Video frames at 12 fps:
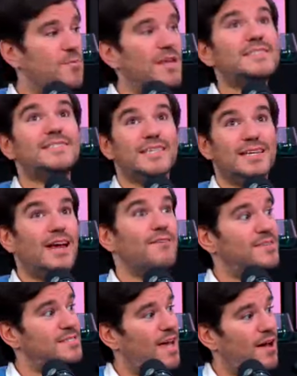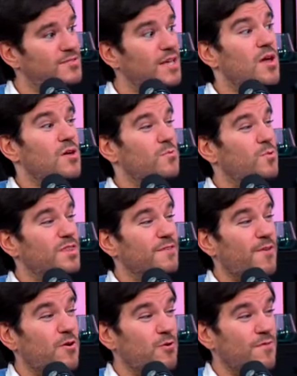open. It's still in Aaron's house with the
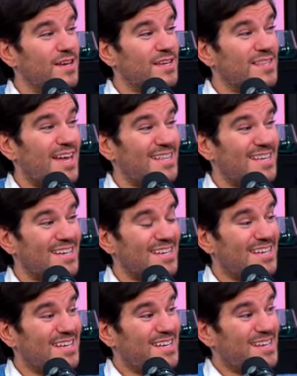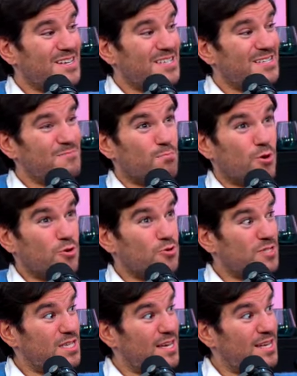photo of like that like
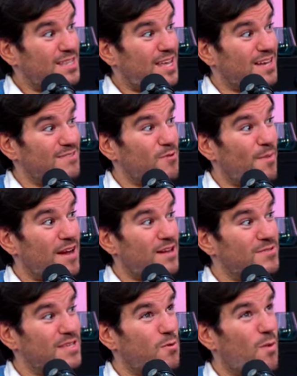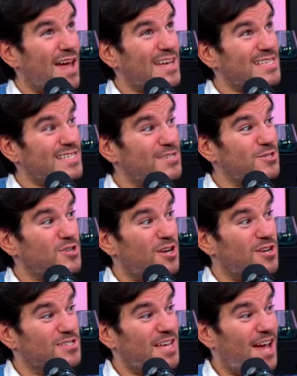murder scene that Rebecca was like, why is this in your
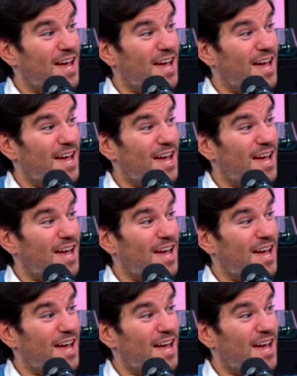daughter's